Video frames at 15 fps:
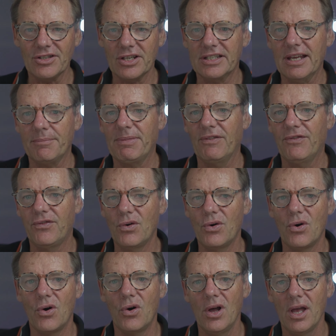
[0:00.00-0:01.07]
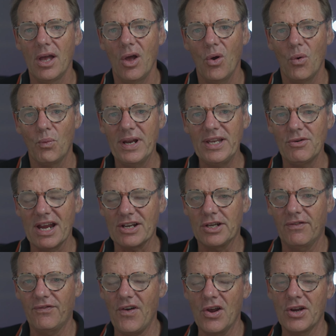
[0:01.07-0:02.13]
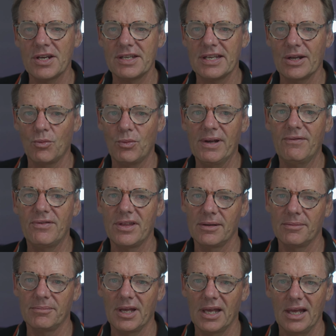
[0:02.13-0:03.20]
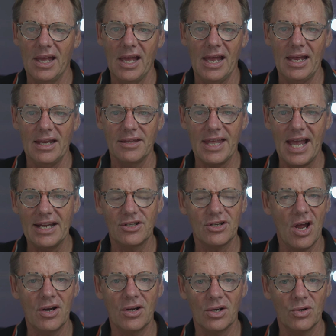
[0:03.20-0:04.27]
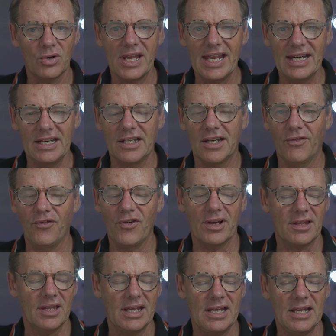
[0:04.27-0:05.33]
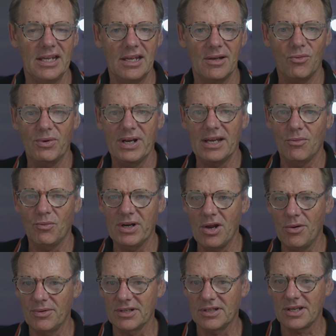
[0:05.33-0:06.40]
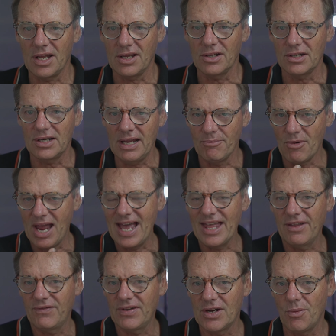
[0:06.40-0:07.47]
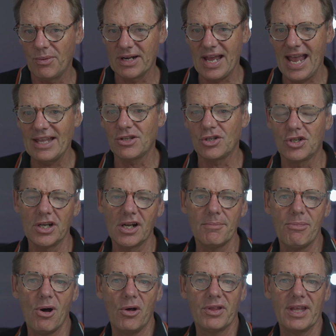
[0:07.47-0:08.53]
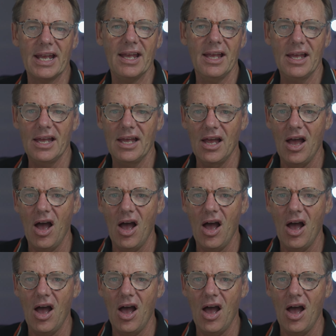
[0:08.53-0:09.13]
as I said before, when you're actually focusing with them, they don't look any different. When I was in my other video, when I had the sugar bowl there,